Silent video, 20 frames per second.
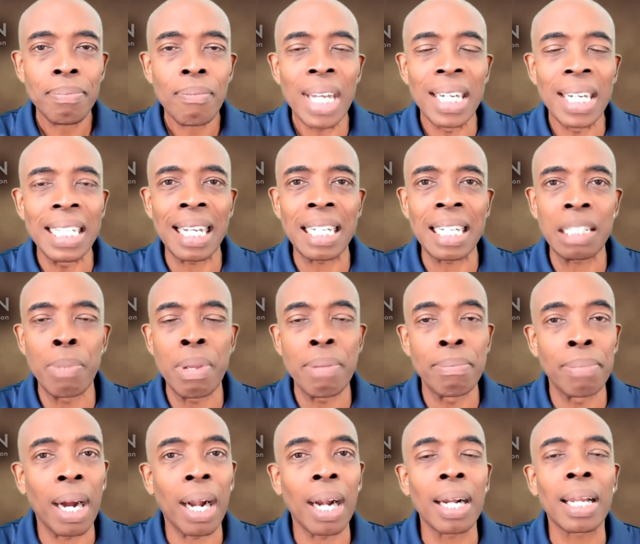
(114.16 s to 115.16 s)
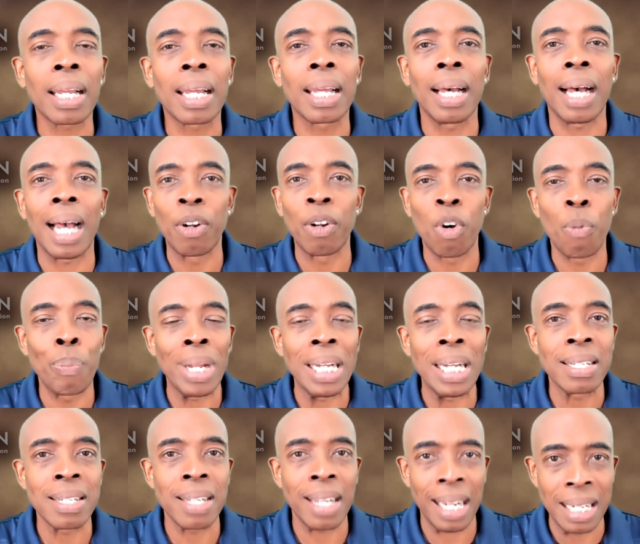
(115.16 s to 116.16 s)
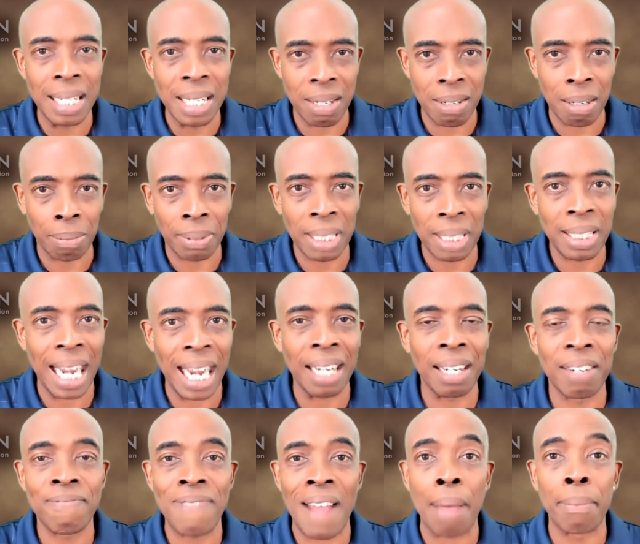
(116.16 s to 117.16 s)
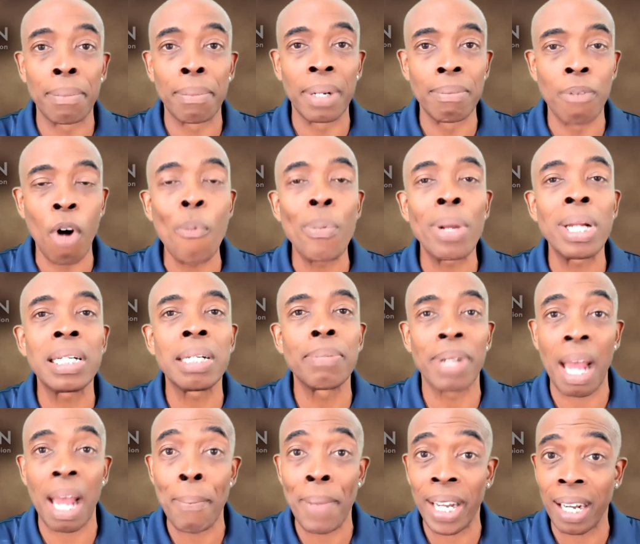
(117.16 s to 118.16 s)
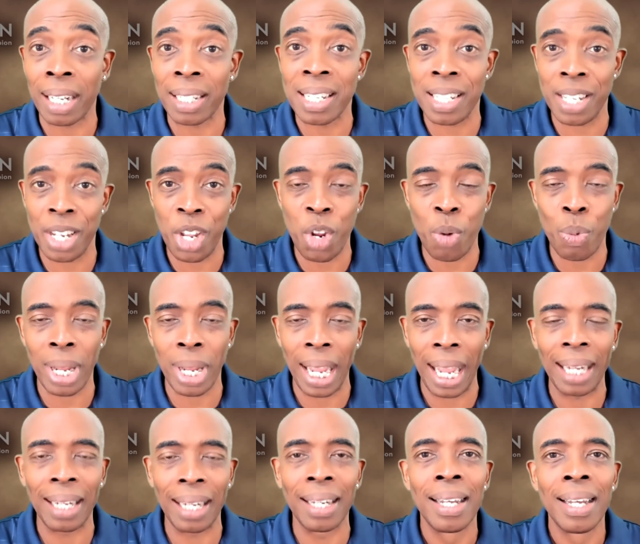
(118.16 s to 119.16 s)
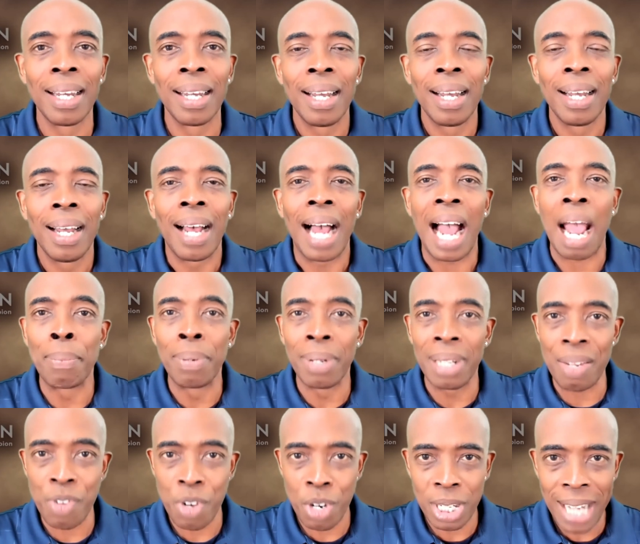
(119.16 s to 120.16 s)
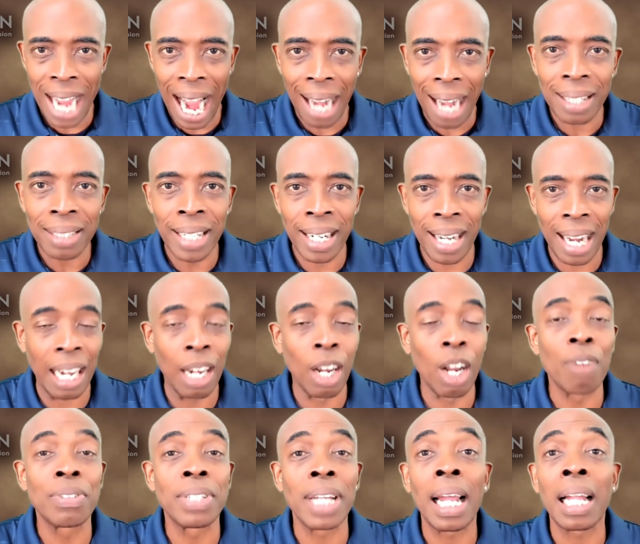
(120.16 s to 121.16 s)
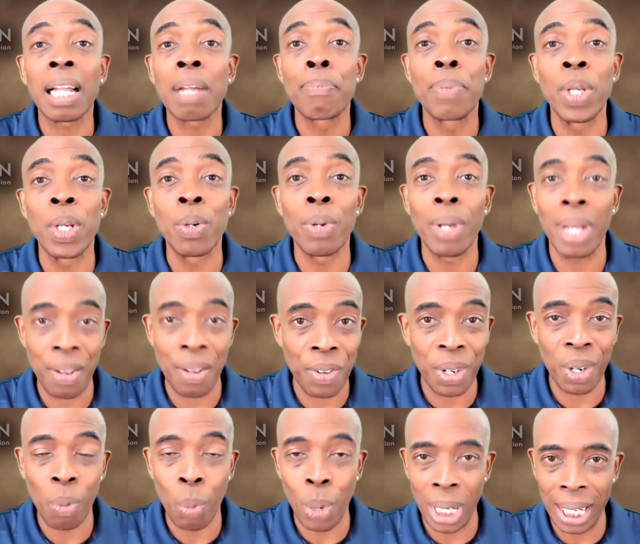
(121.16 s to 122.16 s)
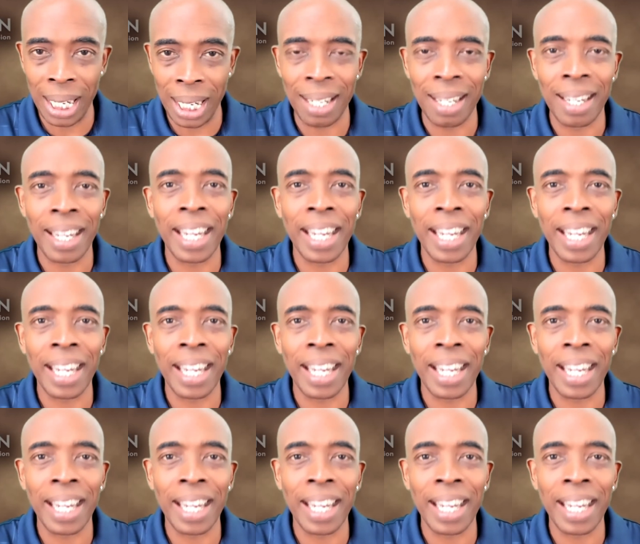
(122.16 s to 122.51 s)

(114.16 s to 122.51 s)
And he said to me, "Mark, I don't mean to interrupt a tender family moment, but I may not see you again. I believe you're talented. I'd love to help you if you're willing.